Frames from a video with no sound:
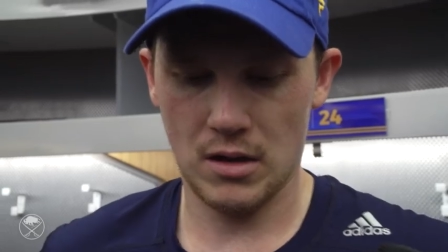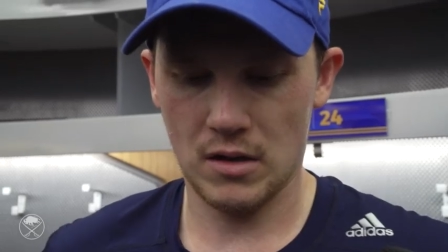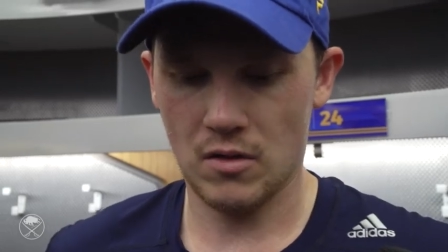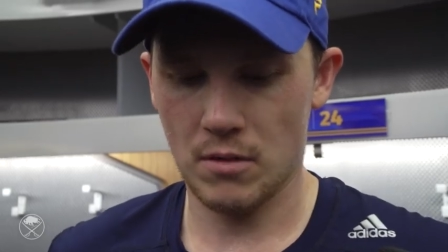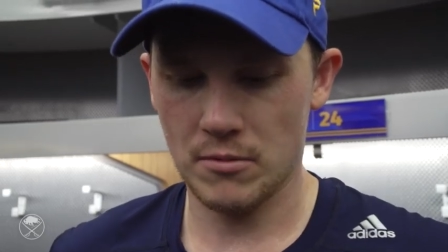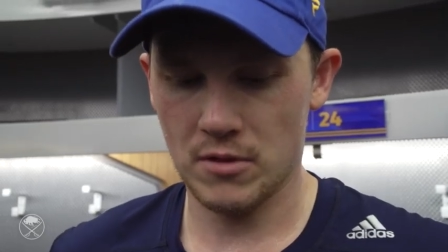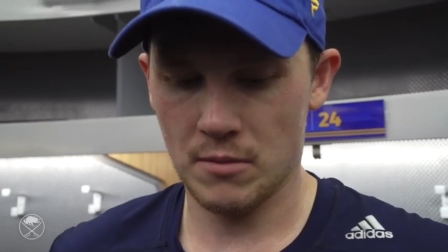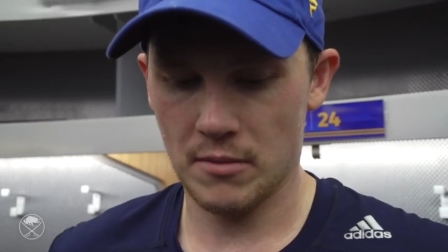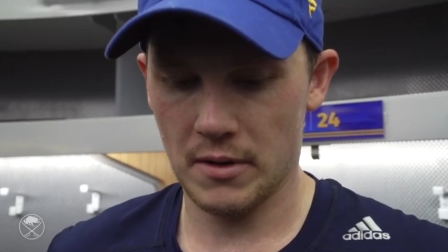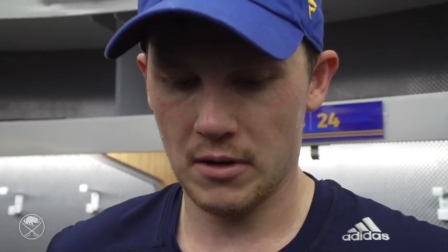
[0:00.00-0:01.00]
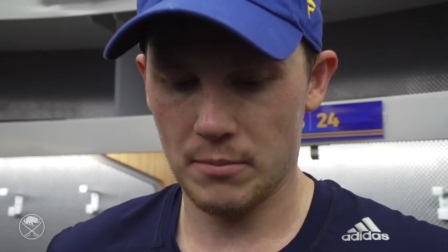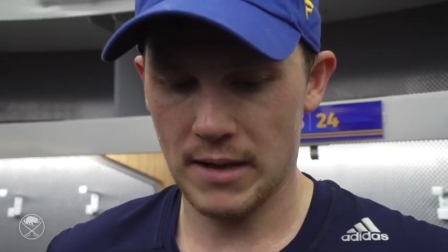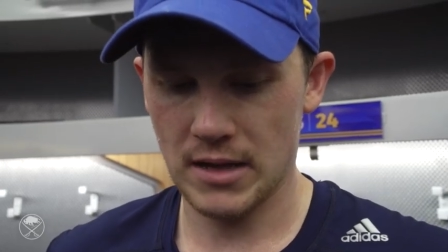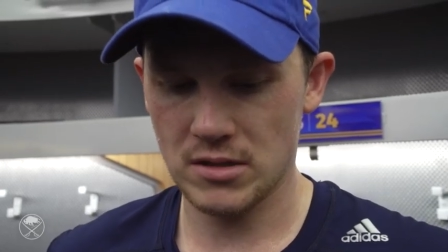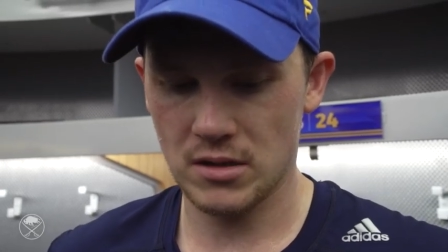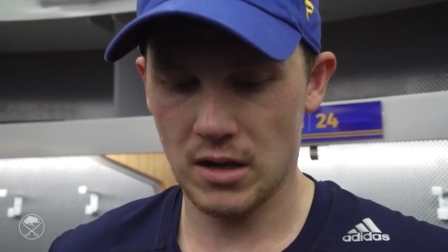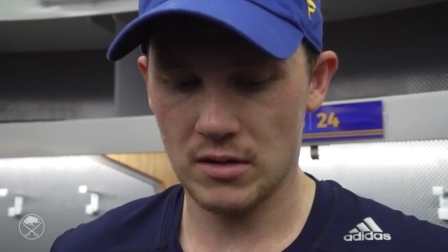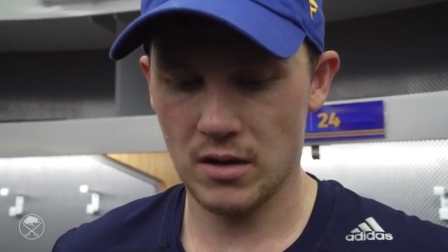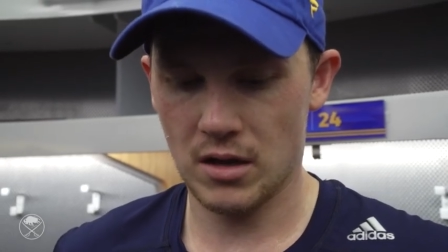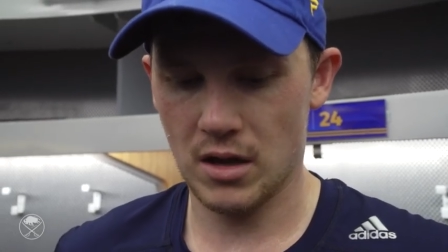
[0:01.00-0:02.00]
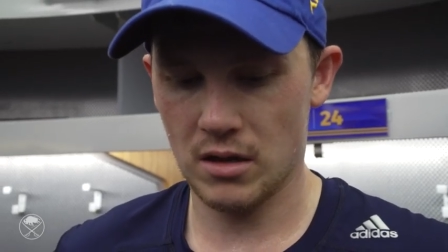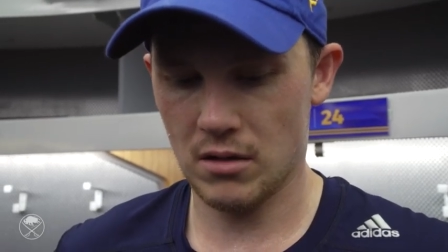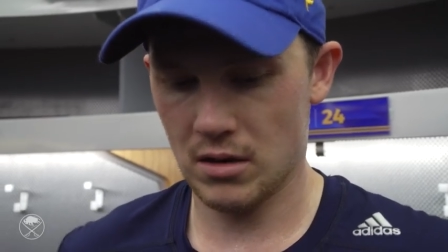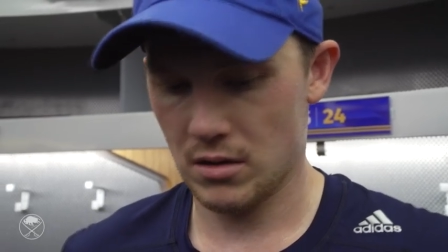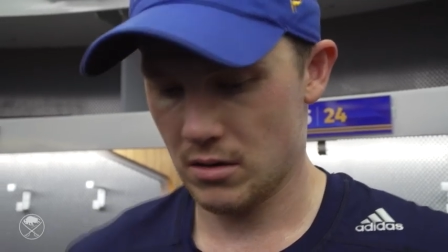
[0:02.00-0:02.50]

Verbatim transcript: yeah, Tom Tom made a good pass, and, and Tucky I thought